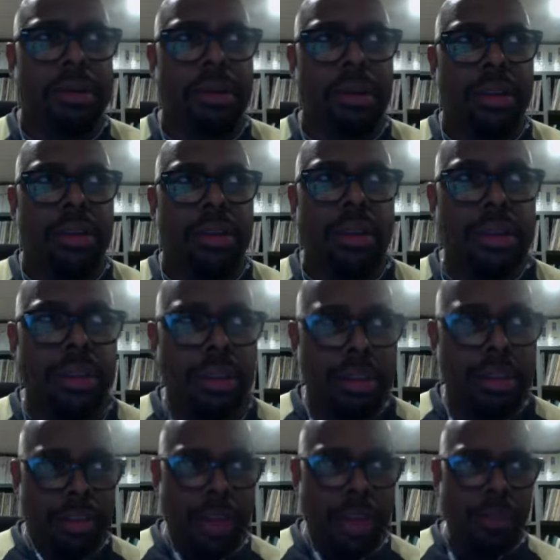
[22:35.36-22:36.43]
th
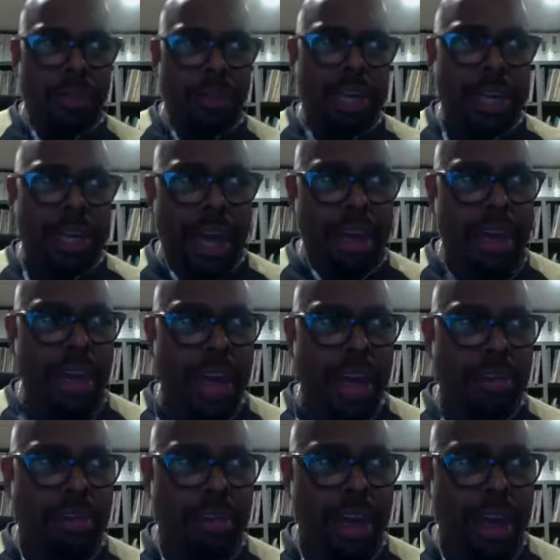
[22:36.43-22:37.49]
separately, not not
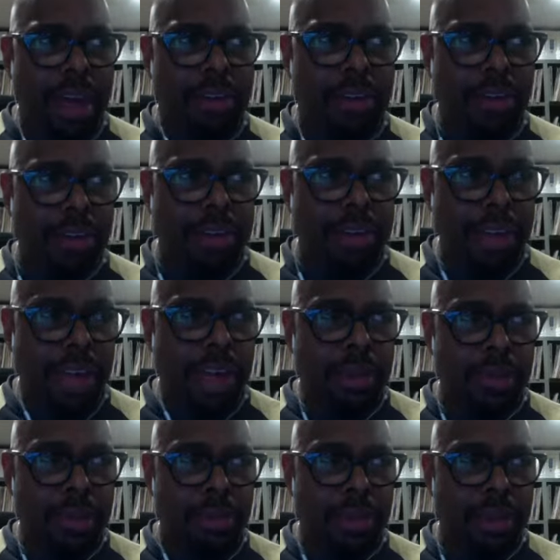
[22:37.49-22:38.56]
as a
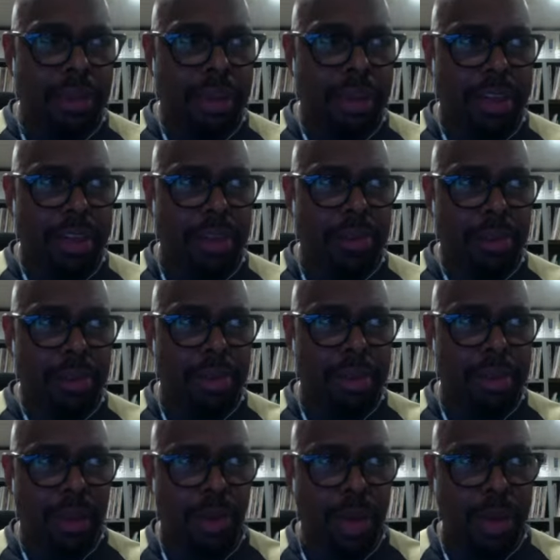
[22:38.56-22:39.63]
team, but like the music
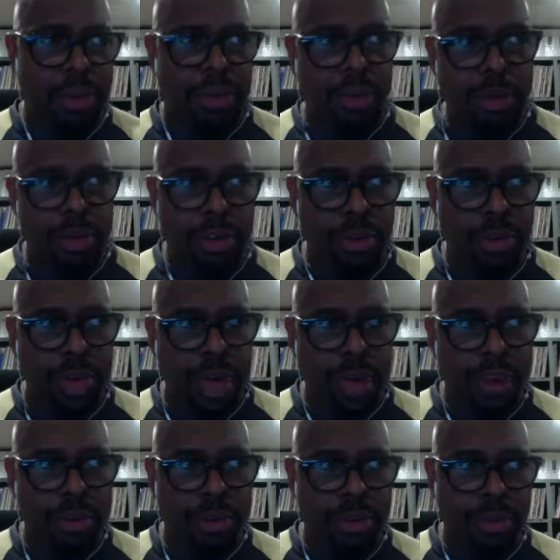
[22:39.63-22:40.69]
that Wayne Shorter
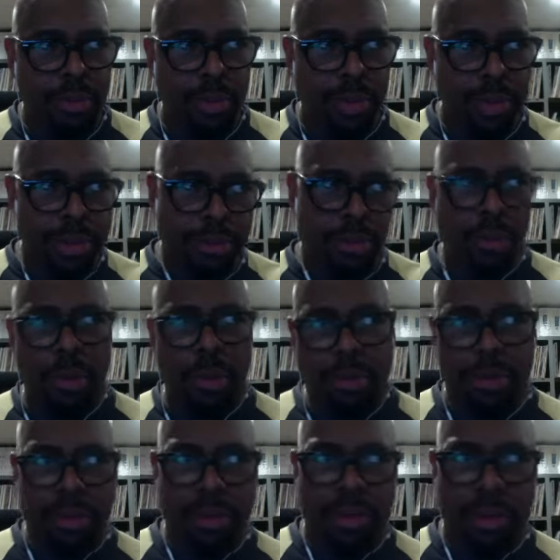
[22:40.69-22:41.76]
created with his groups
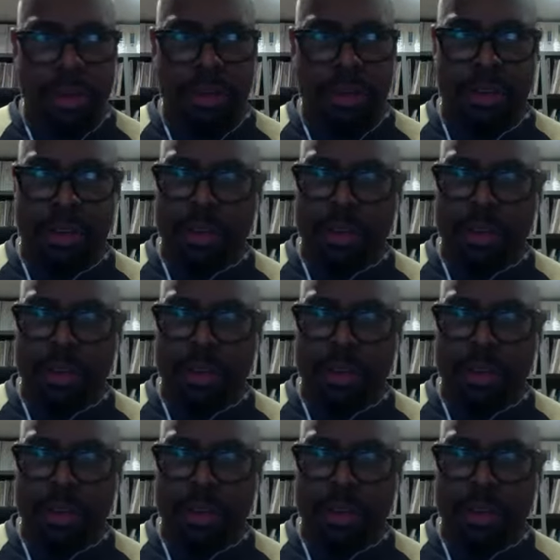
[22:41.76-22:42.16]
through the years and the